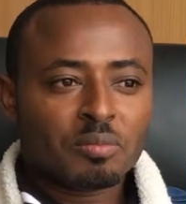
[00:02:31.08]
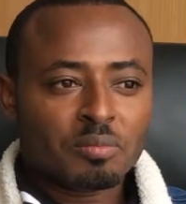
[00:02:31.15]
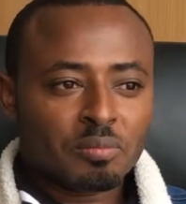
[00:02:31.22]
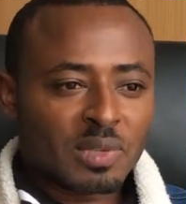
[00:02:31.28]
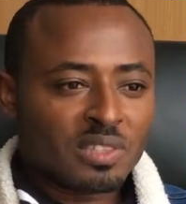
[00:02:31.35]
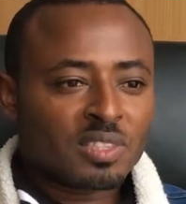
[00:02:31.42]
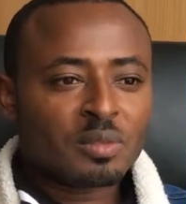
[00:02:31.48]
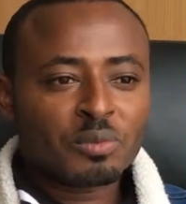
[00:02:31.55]

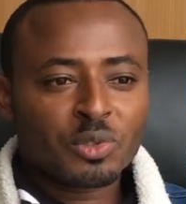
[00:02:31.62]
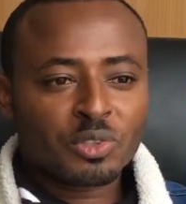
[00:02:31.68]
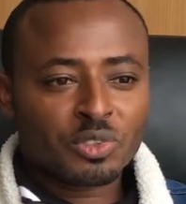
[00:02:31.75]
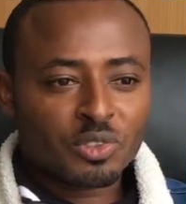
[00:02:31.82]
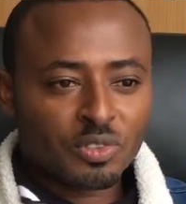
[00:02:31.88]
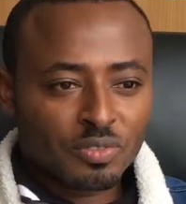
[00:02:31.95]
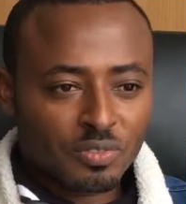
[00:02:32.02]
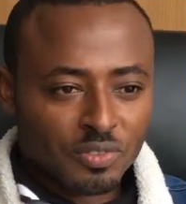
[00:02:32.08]
perceptions
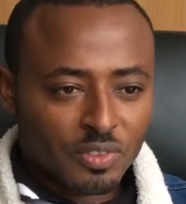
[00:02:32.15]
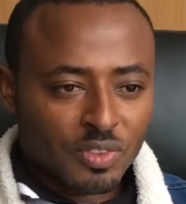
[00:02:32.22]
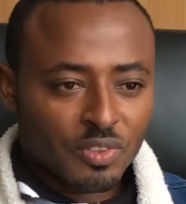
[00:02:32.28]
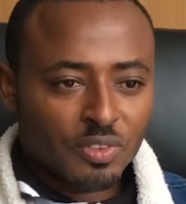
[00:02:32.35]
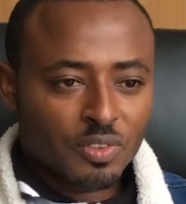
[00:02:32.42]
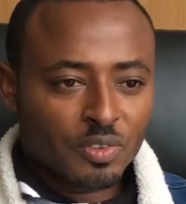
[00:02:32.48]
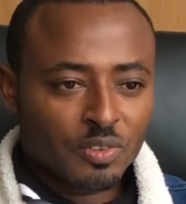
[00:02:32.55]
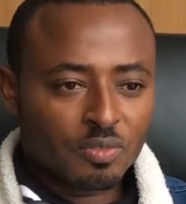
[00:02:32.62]

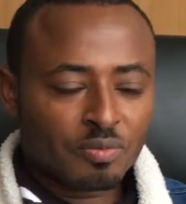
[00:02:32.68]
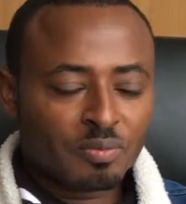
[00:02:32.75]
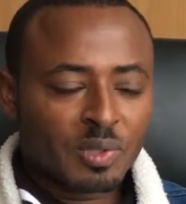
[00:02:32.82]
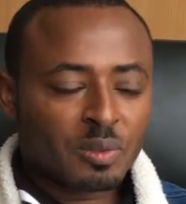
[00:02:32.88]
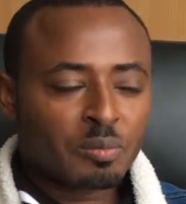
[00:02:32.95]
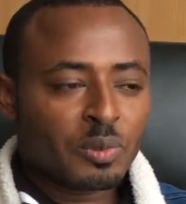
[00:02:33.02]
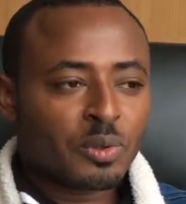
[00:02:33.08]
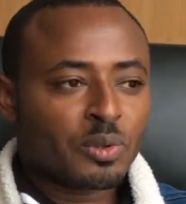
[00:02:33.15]
of
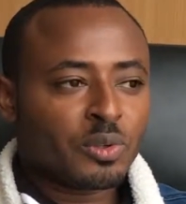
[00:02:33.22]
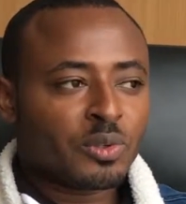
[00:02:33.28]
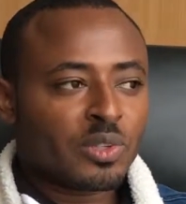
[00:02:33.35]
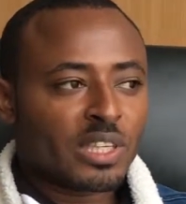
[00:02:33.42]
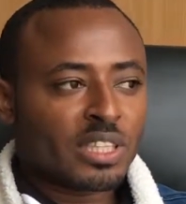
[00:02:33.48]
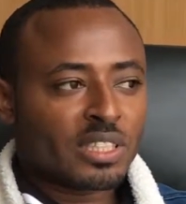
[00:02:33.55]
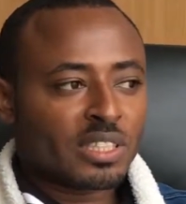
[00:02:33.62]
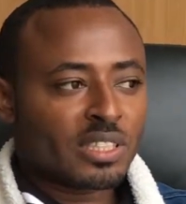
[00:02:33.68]
people
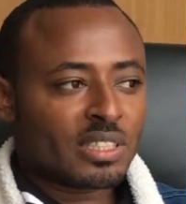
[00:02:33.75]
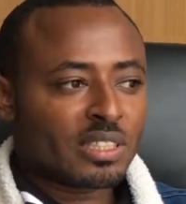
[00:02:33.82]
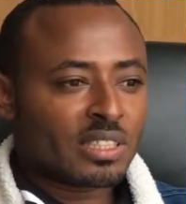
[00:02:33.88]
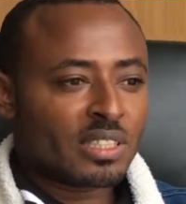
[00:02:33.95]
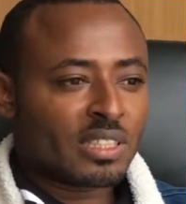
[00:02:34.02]
and